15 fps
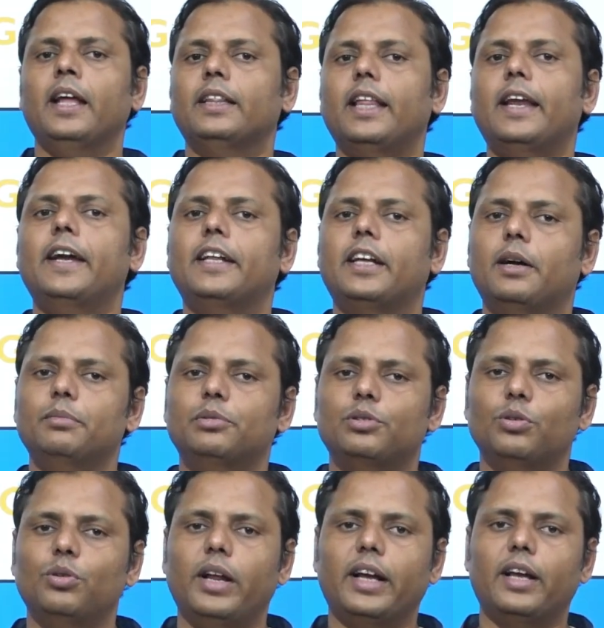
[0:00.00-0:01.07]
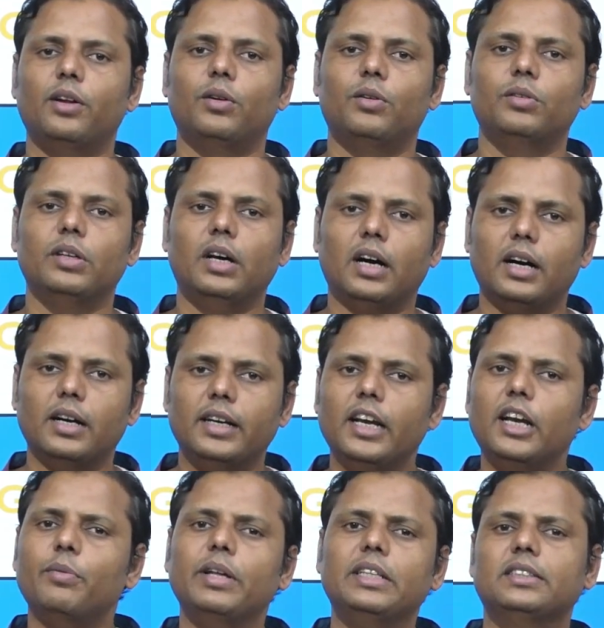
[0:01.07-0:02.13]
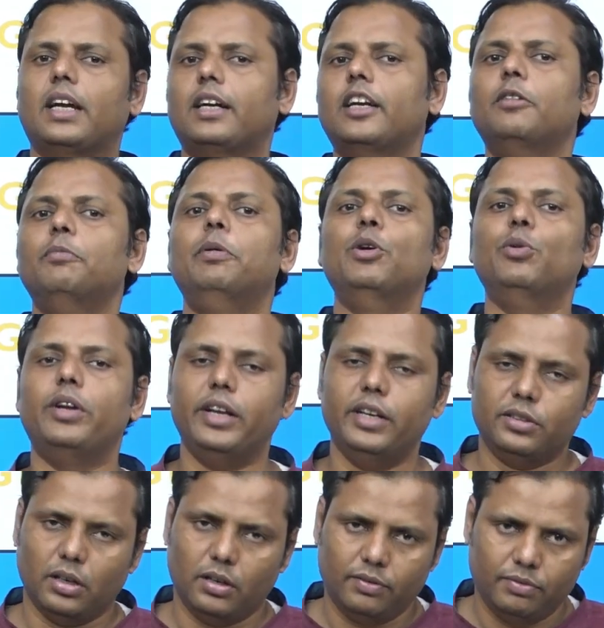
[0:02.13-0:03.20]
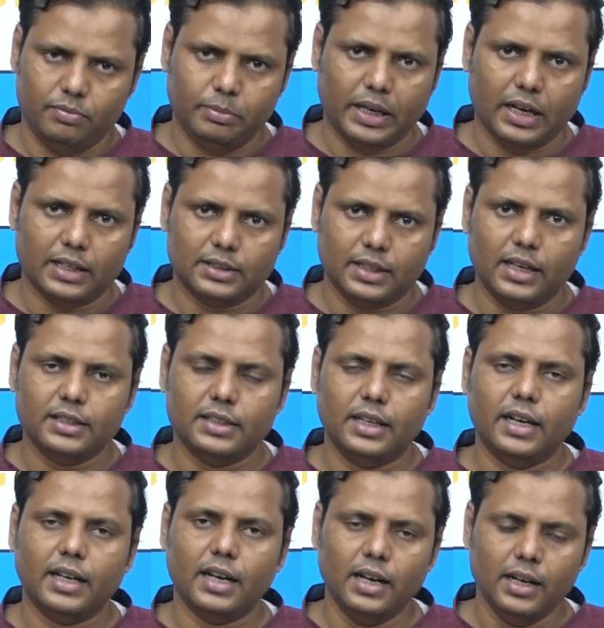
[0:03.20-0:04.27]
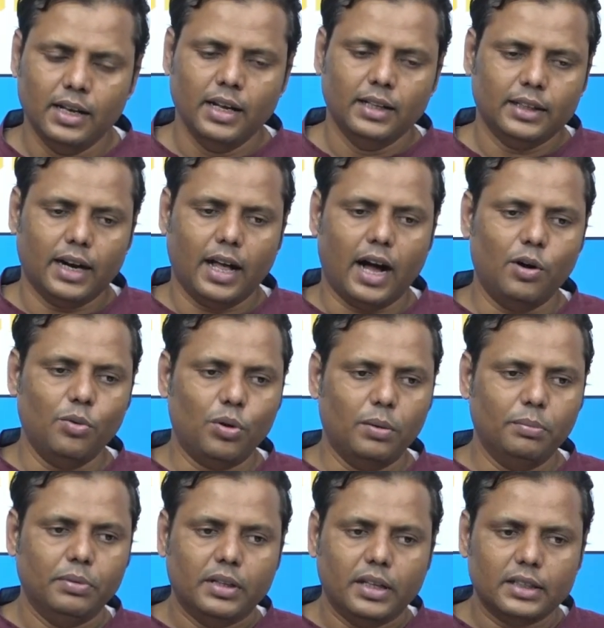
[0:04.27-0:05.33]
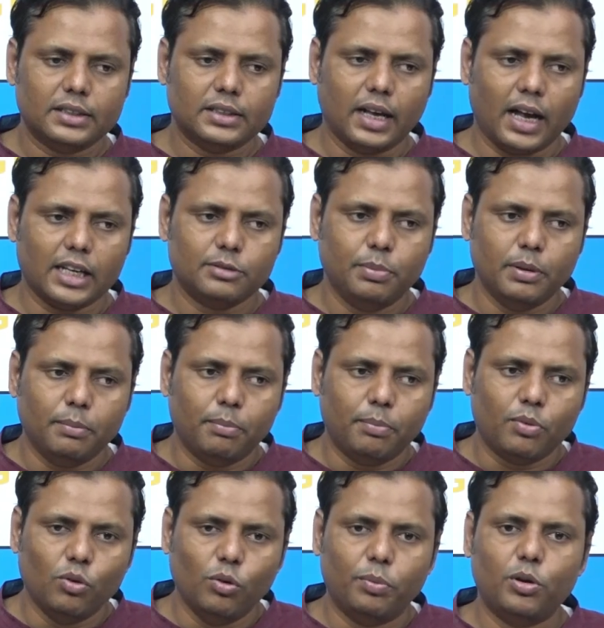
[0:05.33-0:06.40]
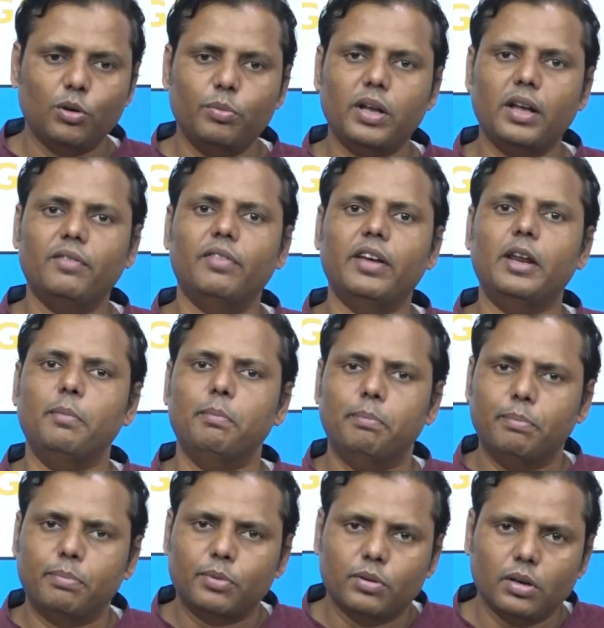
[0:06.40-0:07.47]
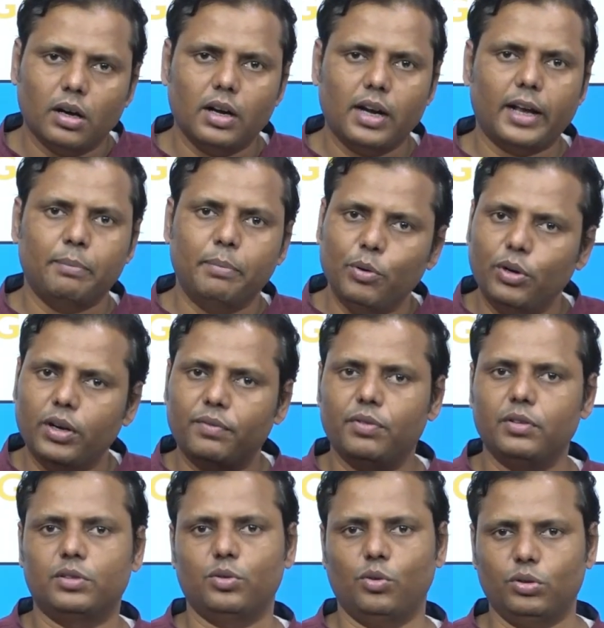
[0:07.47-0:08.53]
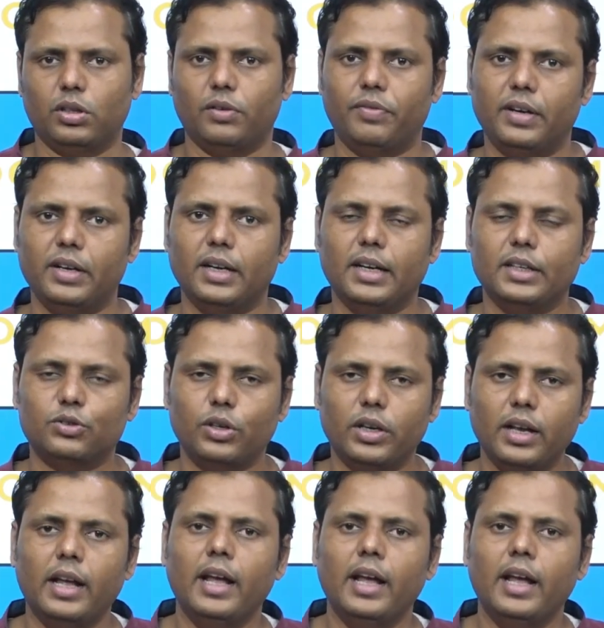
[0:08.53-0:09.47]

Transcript: Then it comes to dealing with certain beauties of Megasthenes Indica, that how come this has been proved to be a very beautiful source of Indian history.